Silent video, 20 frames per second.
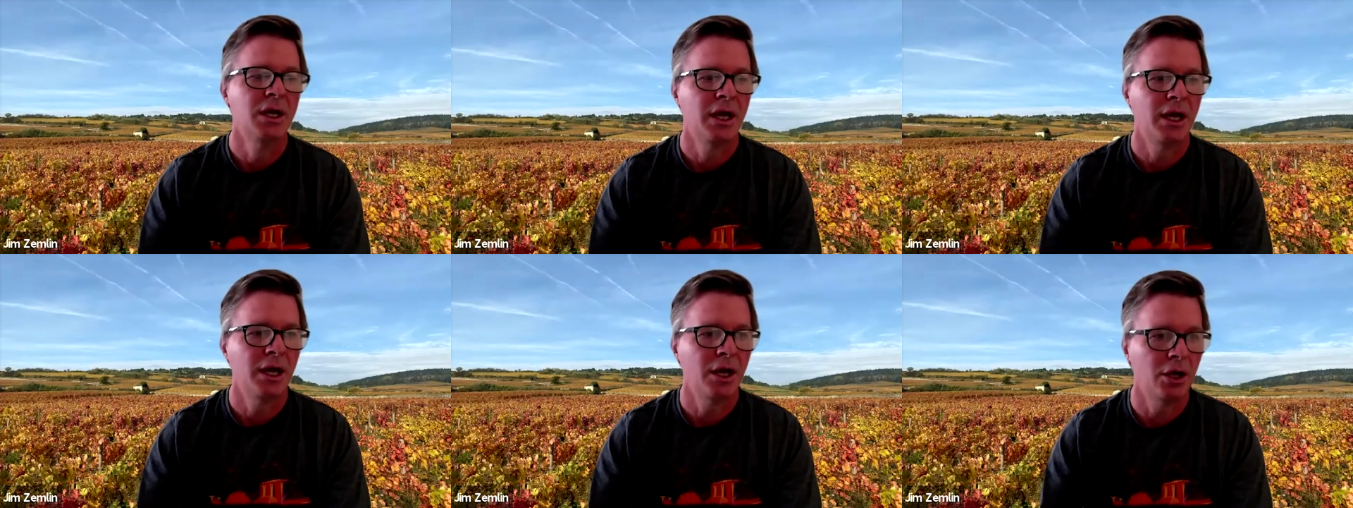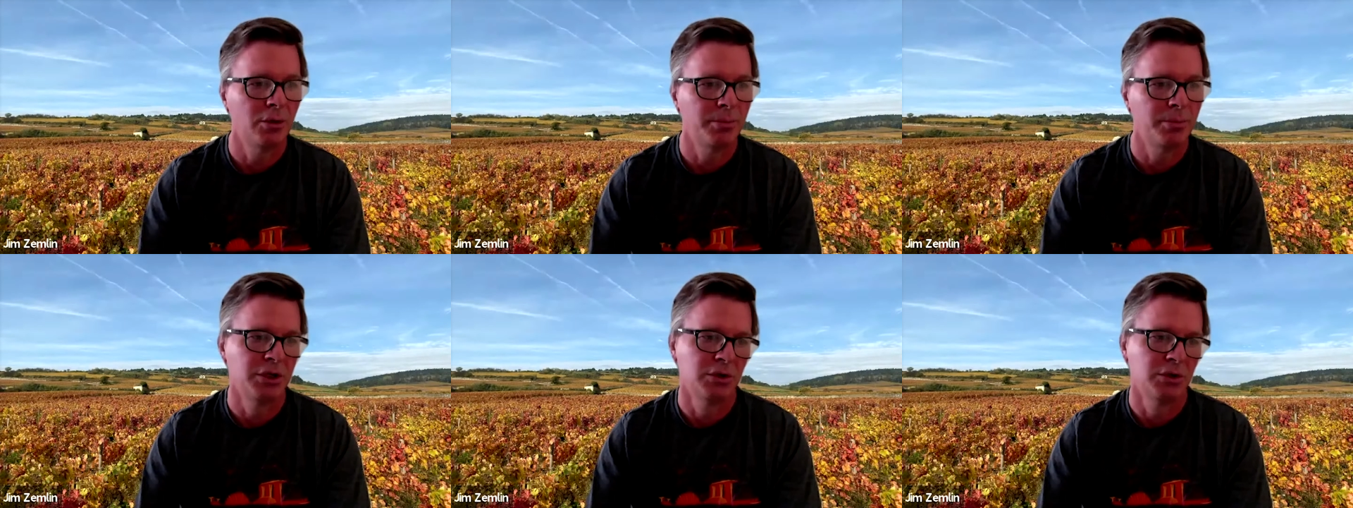
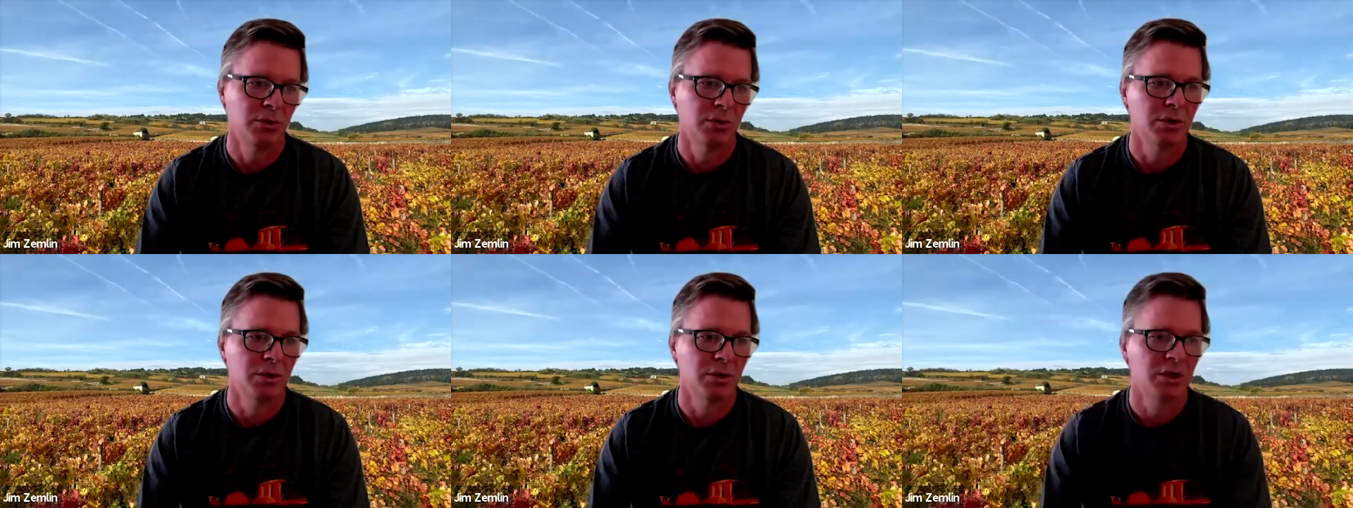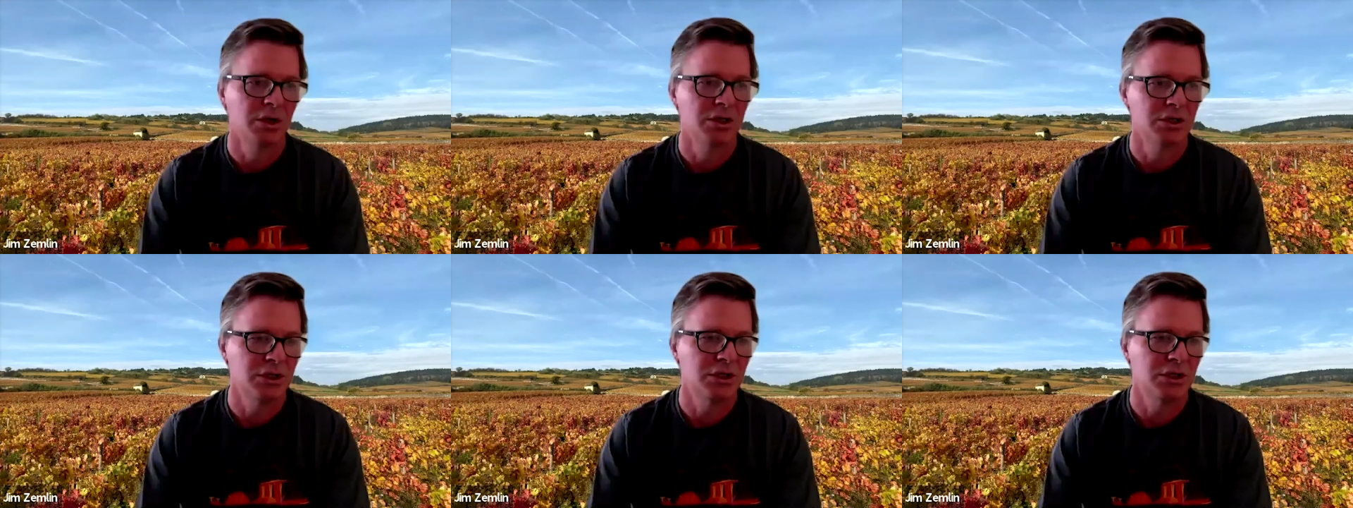helping
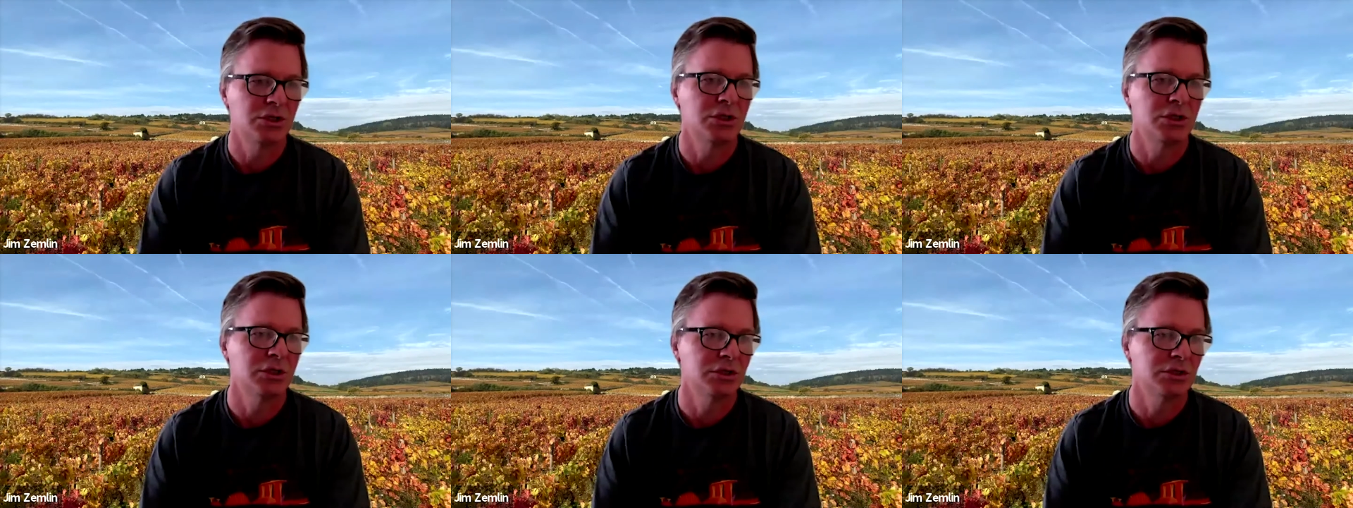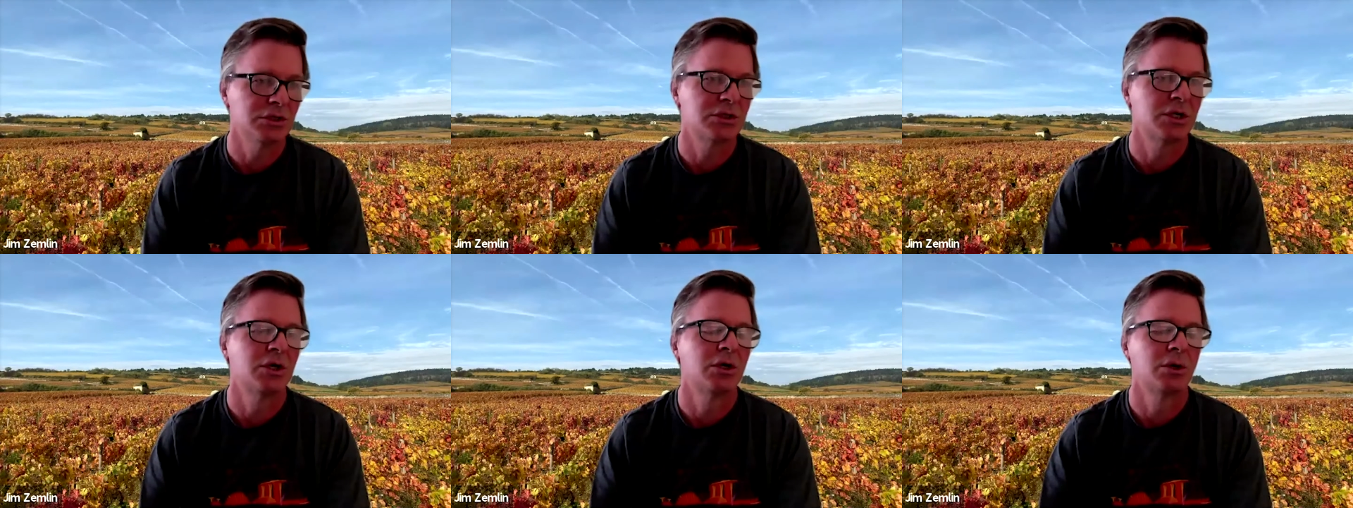
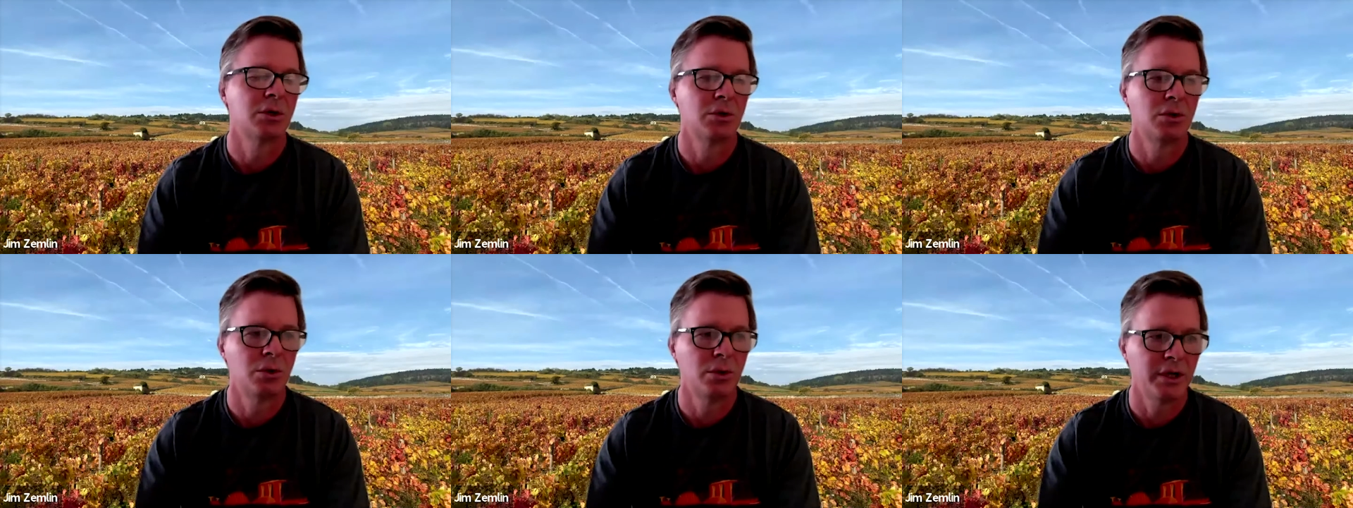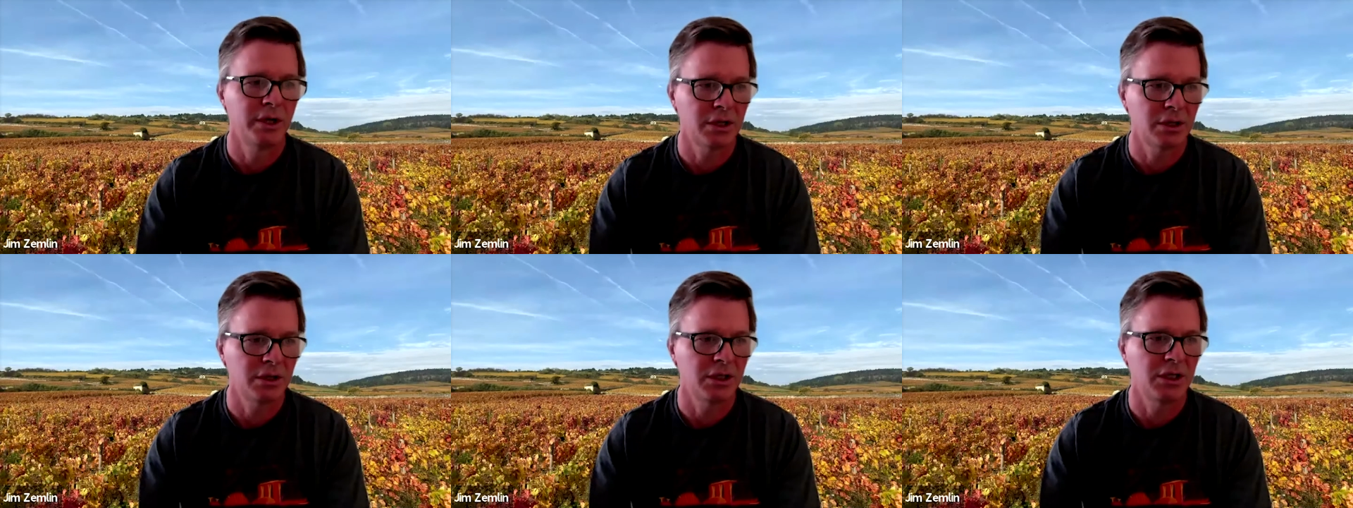organizations
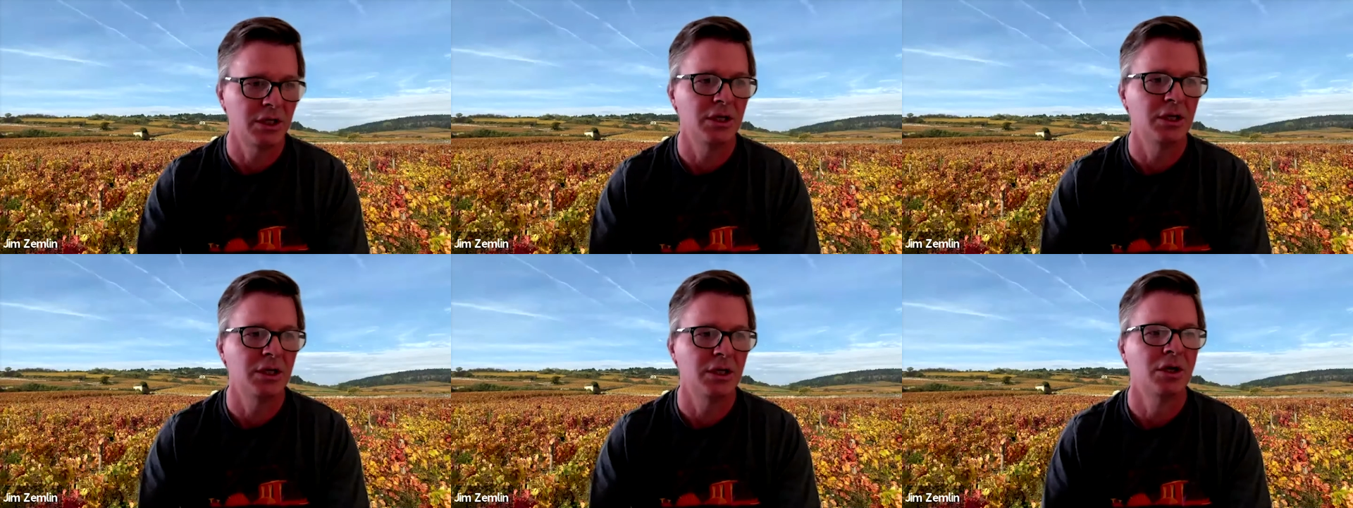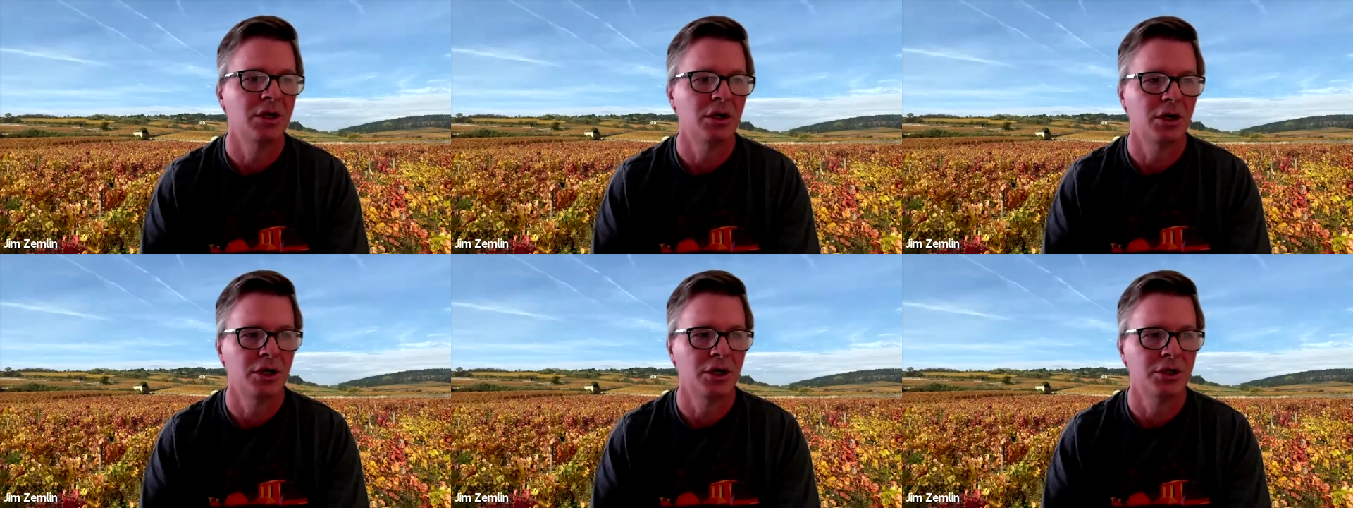quickly
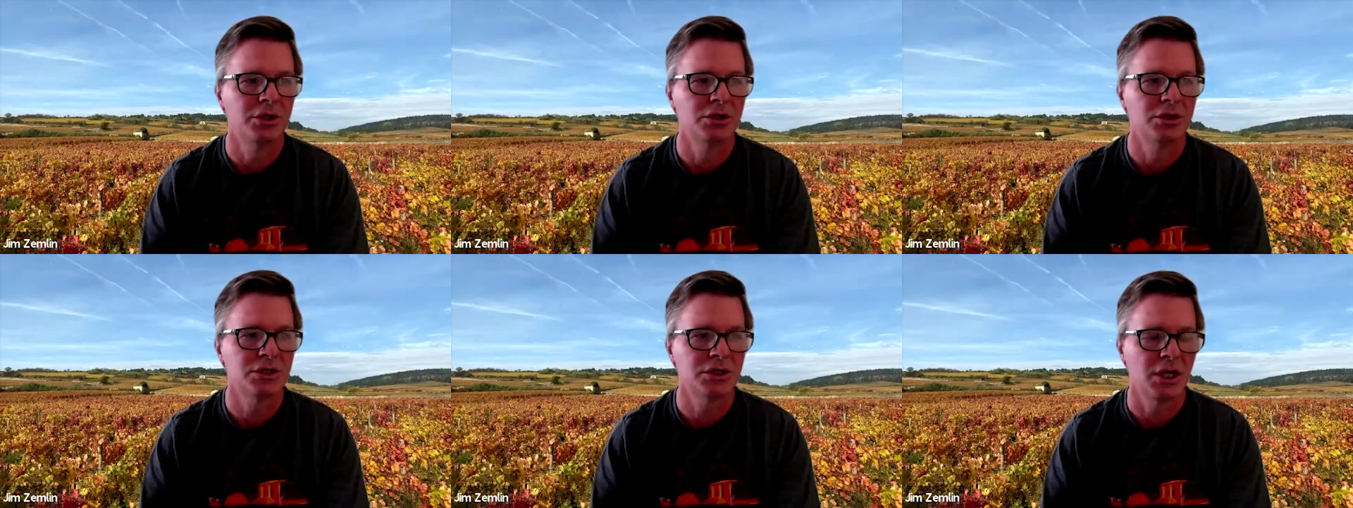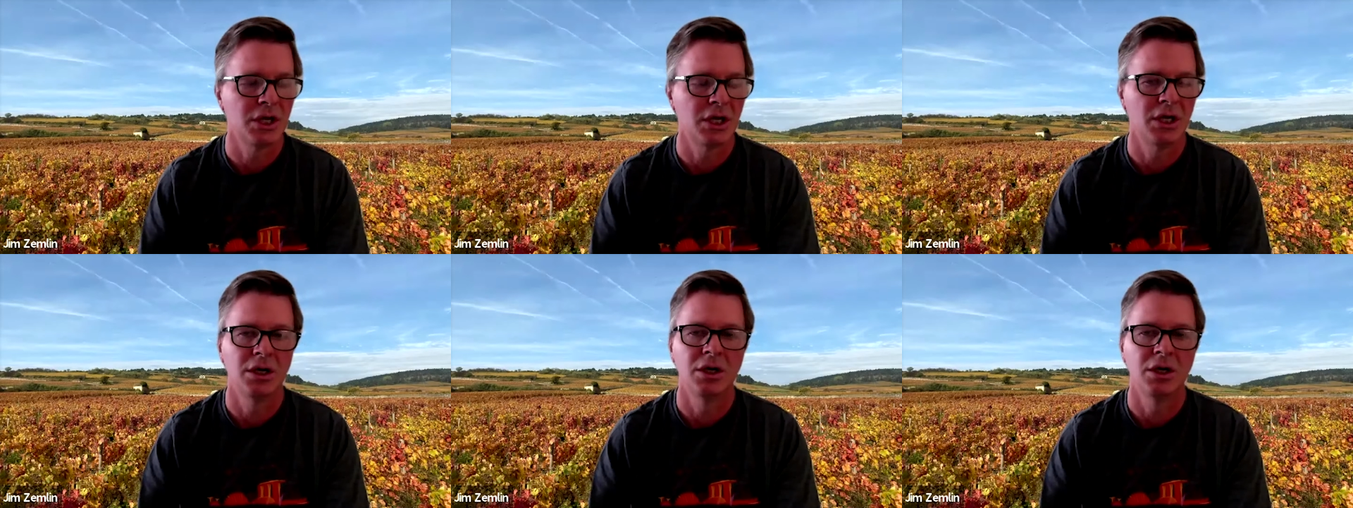
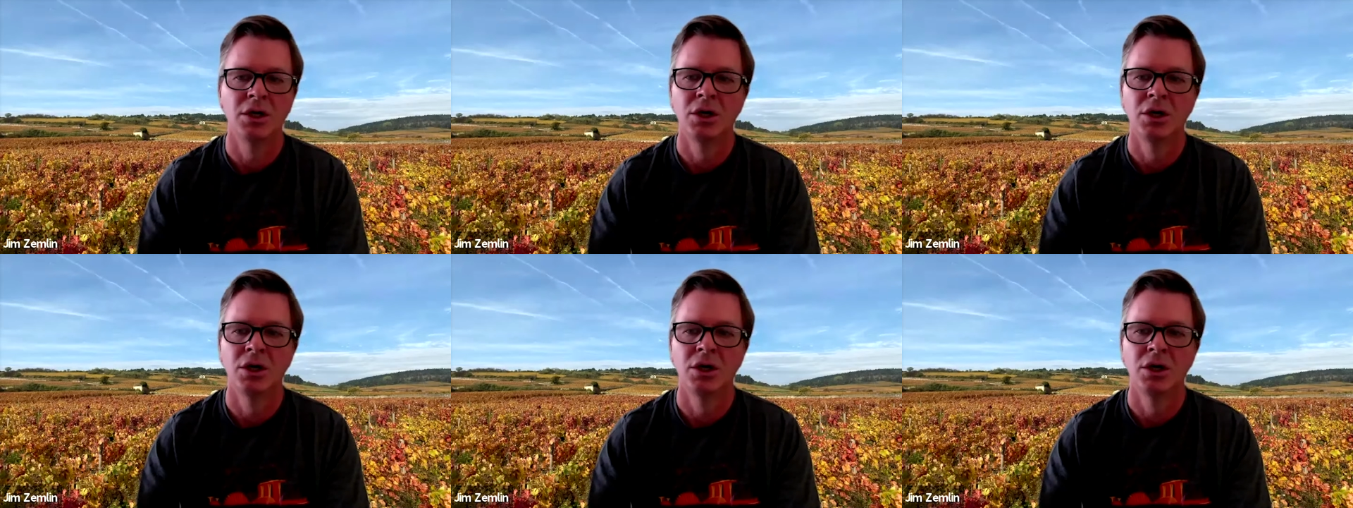understand